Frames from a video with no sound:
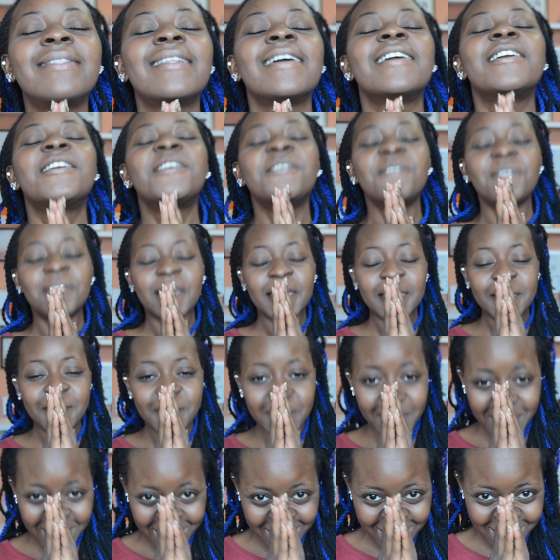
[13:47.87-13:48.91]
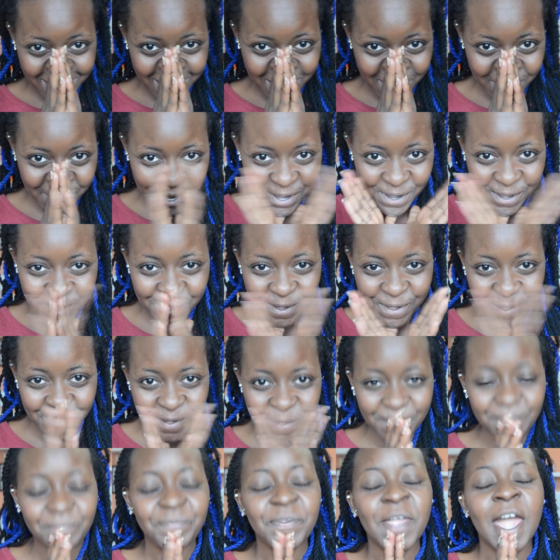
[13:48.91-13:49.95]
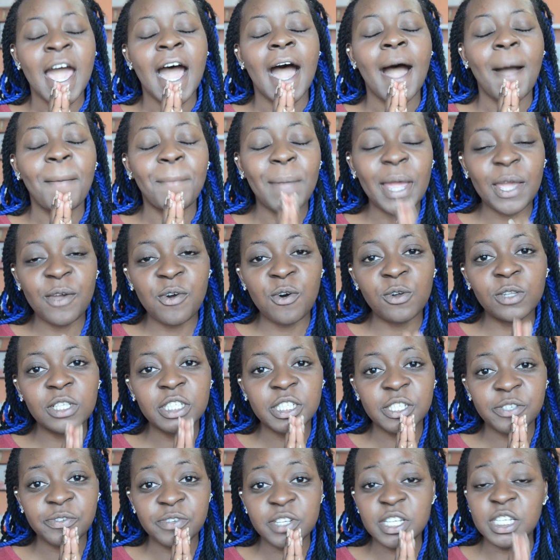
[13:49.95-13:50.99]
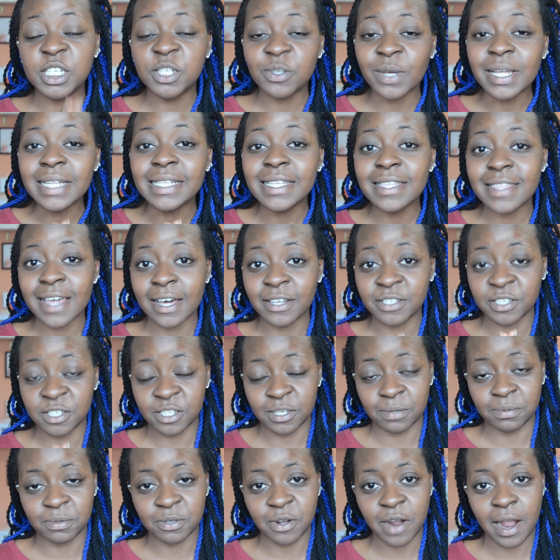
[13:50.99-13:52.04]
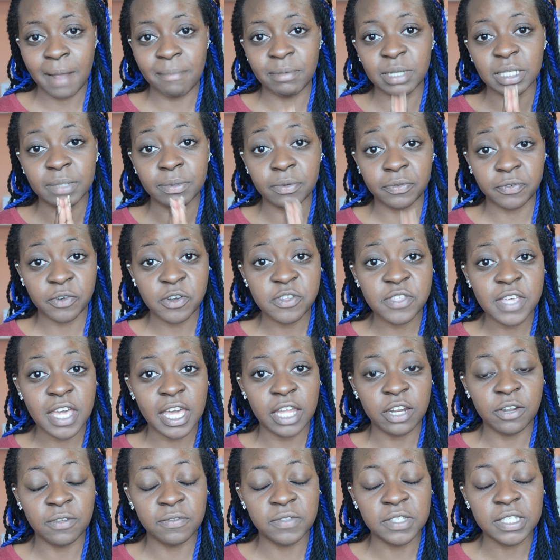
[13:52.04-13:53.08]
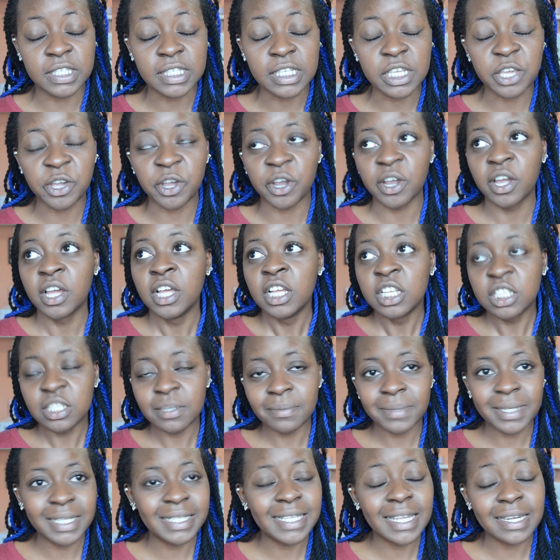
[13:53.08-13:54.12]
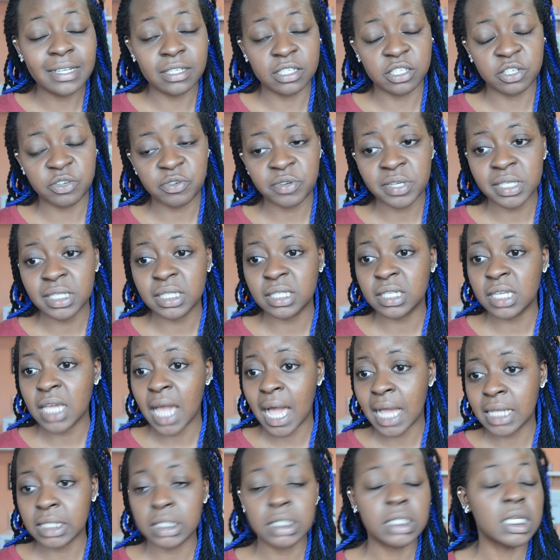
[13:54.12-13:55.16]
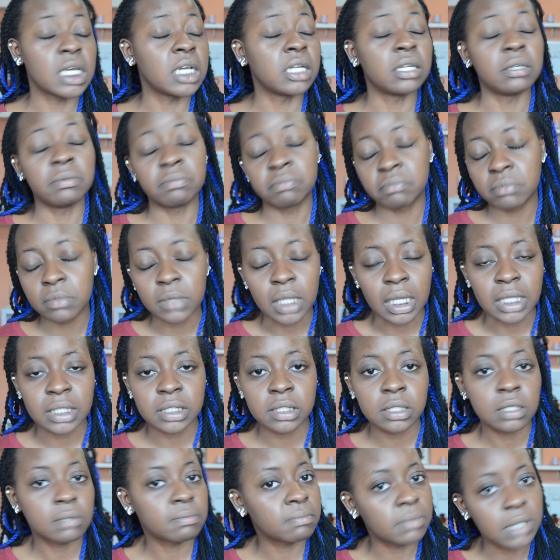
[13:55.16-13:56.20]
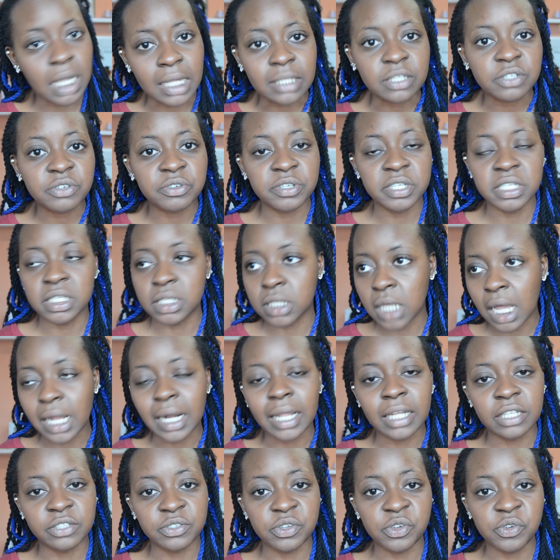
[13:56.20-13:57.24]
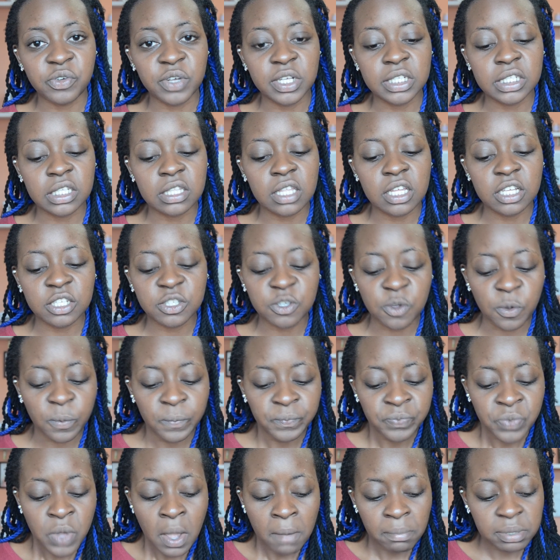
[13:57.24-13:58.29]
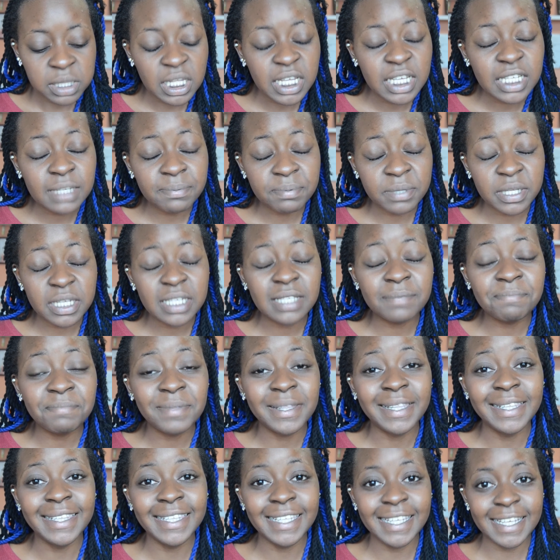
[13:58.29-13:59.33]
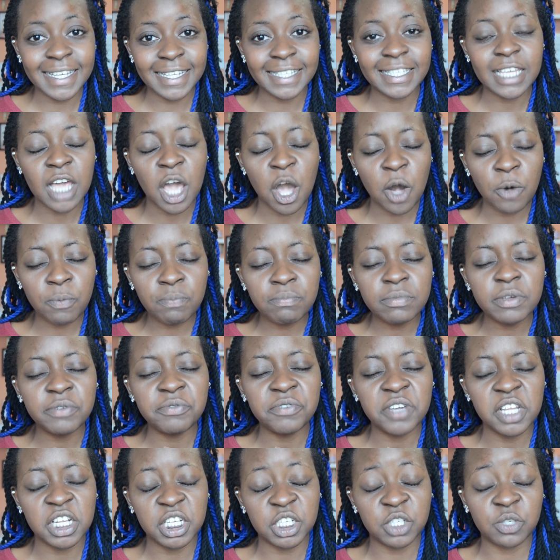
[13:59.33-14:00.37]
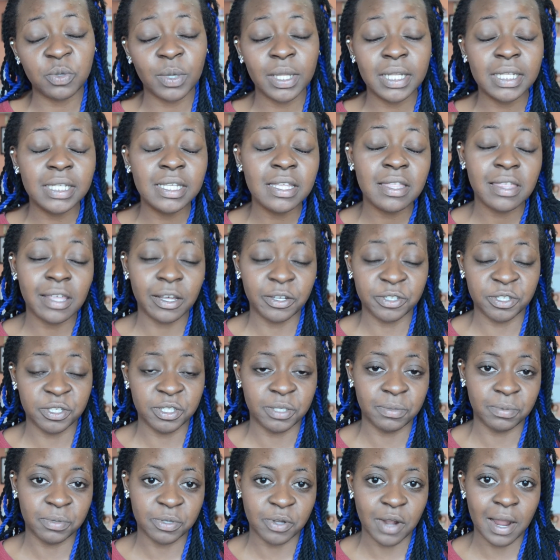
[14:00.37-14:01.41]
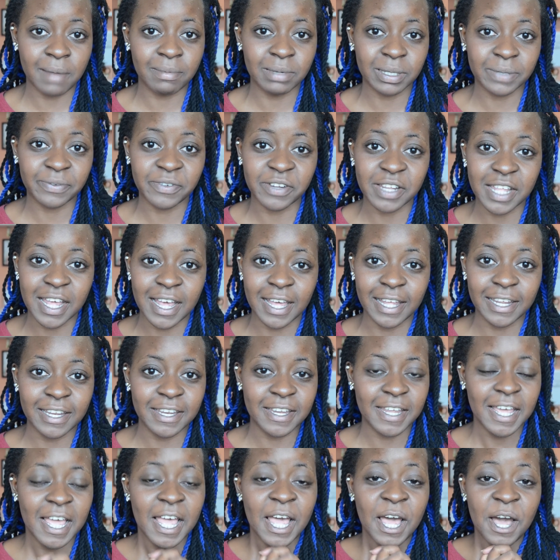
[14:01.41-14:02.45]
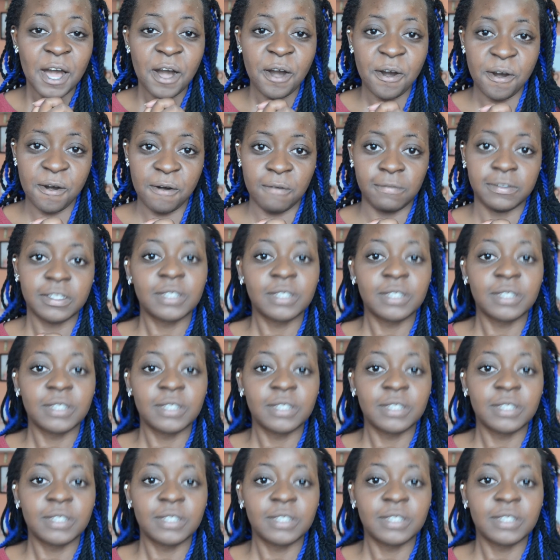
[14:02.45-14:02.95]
Thank you. My goal is to reach 20,000 subscribers before the end of this year. Somebody said it's crazy. I said, that's it, that's crazy. I like doing crazy things. So please help me reach 20,000 subscribers for the end of